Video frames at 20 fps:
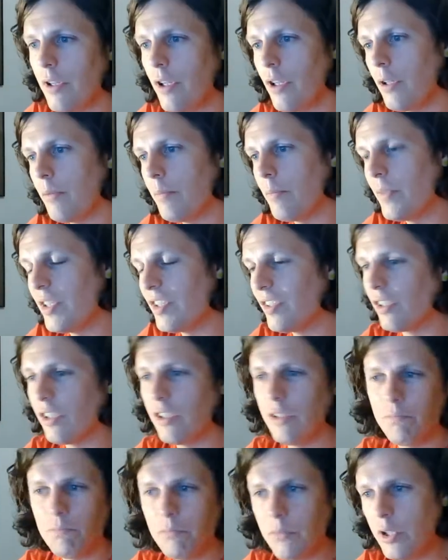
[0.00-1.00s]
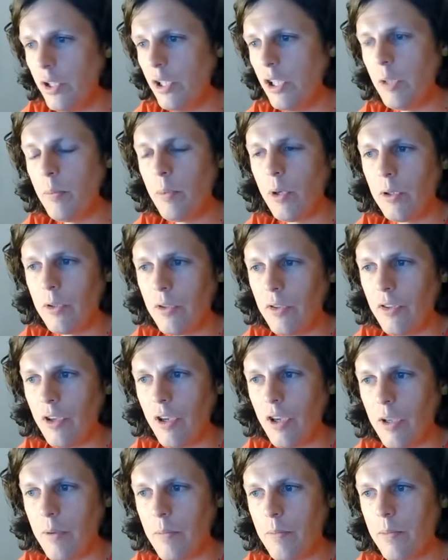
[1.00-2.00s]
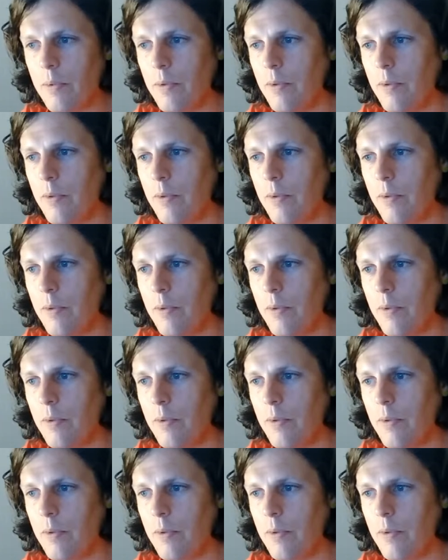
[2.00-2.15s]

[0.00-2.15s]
Um, it's like an early prototype.